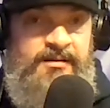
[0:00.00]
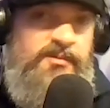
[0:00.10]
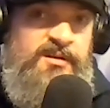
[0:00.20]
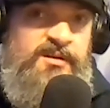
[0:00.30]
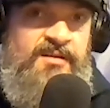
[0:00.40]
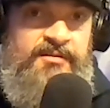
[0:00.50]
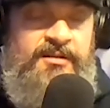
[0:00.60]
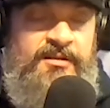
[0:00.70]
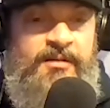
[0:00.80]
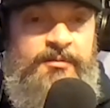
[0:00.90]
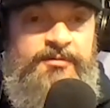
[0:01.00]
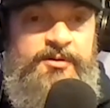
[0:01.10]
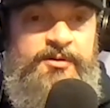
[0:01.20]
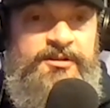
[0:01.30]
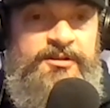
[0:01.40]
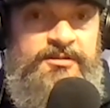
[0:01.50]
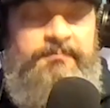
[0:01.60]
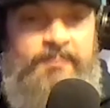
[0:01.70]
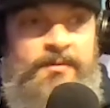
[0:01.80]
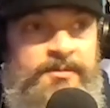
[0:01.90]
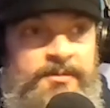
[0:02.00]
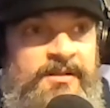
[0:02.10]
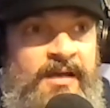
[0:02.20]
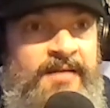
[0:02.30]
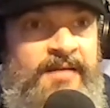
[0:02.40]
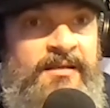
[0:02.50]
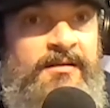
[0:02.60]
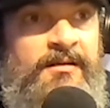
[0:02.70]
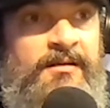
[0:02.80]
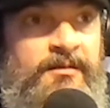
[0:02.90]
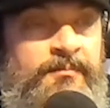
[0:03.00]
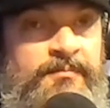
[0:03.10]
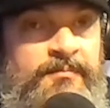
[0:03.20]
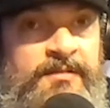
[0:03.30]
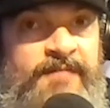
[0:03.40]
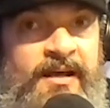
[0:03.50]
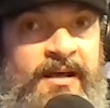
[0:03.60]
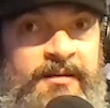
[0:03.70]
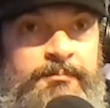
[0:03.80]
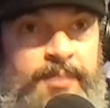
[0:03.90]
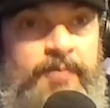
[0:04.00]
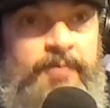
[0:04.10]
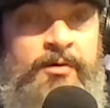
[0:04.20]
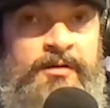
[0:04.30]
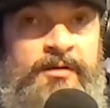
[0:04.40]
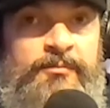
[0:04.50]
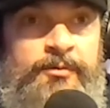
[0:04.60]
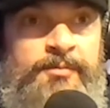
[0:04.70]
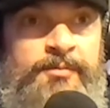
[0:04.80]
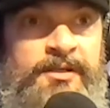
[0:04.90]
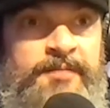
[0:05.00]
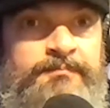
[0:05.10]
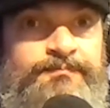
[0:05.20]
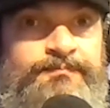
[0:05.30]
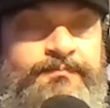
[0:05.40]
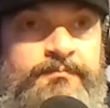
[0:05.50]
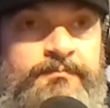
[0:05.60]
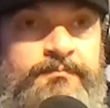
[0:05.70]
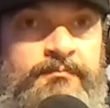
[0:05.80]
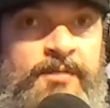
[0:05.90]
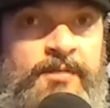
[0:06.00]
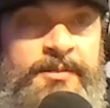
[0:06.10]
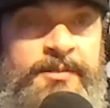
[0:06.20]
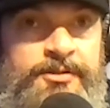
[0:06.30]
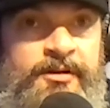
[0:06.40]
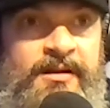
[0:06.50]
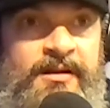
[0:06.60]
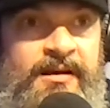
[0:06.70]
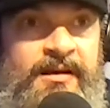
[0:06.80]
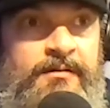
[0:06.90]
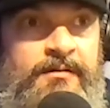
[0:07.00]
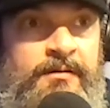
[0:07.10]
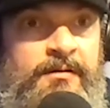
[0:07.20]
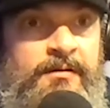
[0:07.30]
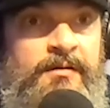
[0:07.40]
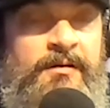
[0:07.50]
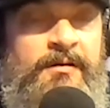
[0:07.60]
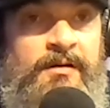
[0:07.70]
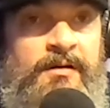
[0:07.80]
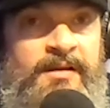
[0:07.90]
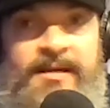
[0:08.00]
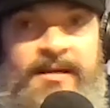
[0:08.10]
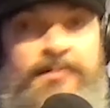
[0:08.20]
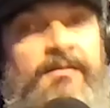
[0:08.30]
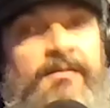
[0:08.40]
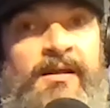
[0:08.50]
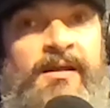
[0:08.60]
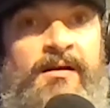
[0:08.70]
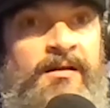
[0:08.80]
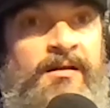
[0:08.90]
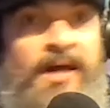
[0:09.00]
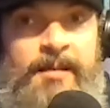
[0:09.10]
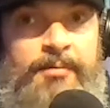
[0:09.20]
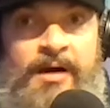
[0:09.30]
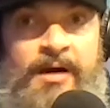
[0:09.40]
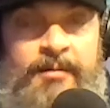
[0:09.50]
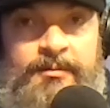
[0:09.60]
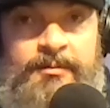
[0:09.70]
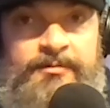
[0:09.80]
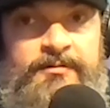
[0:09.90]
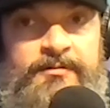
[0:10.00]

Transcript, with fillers: but it never did come to fruition. But yeah, I think um, if I had to pick one, it would be it would be Trinidad. Uh, they had they had a lot of problems